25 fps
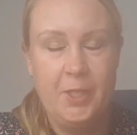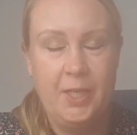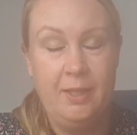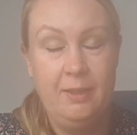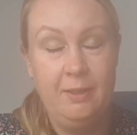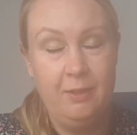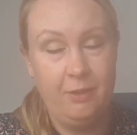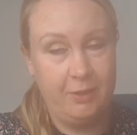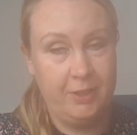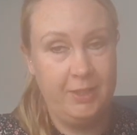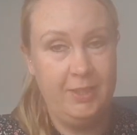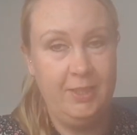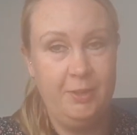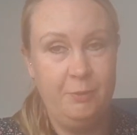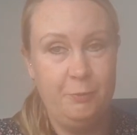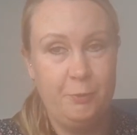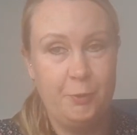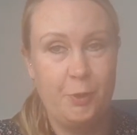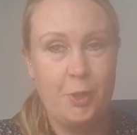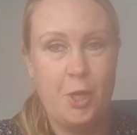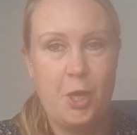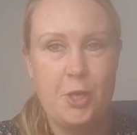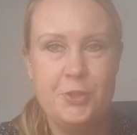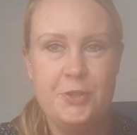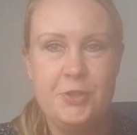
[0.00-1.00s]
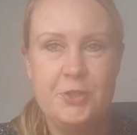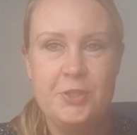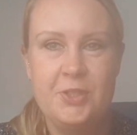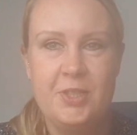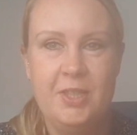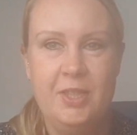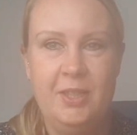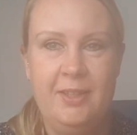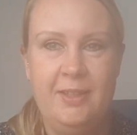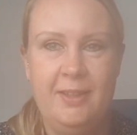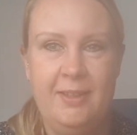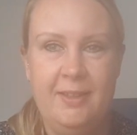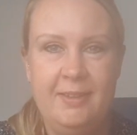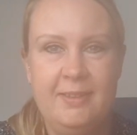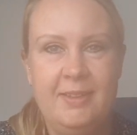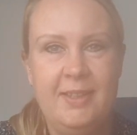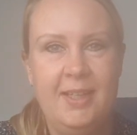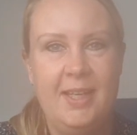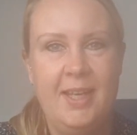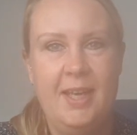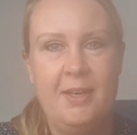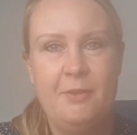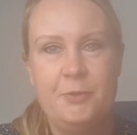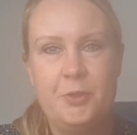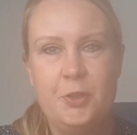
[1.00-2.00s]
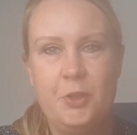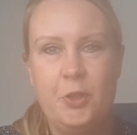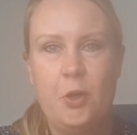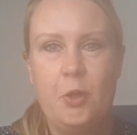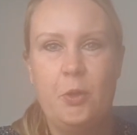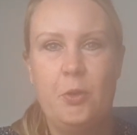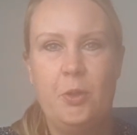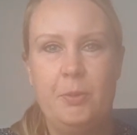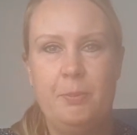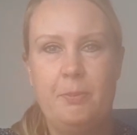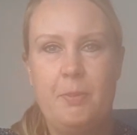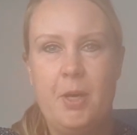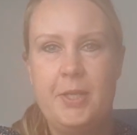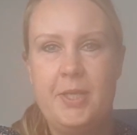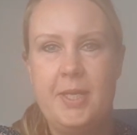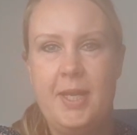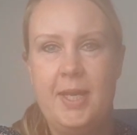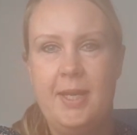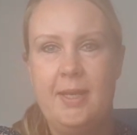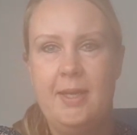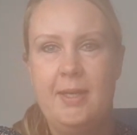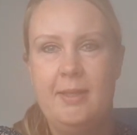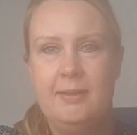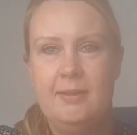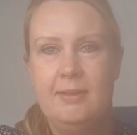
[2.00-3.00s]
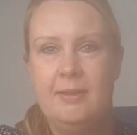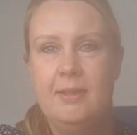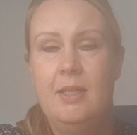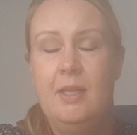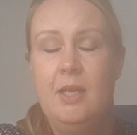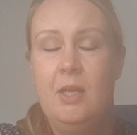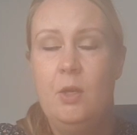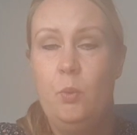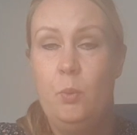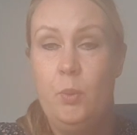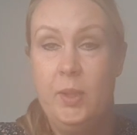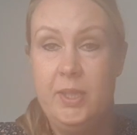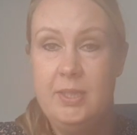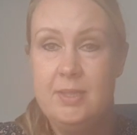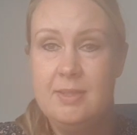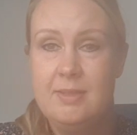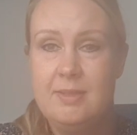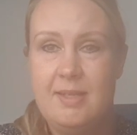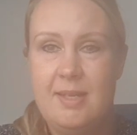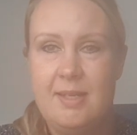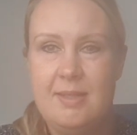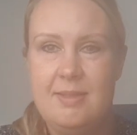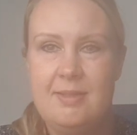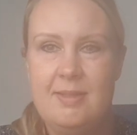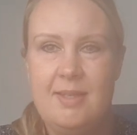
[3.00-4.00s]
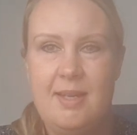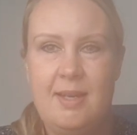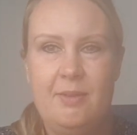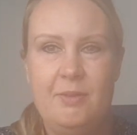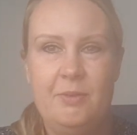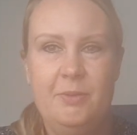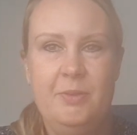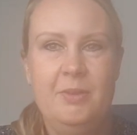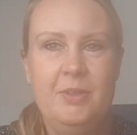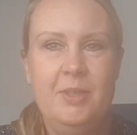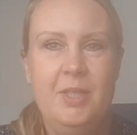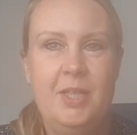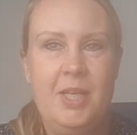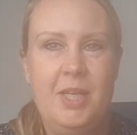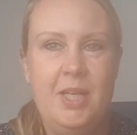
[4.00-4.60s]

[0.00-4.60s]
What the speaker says: luckily for us, they have to go on Monday and Wednesdays now.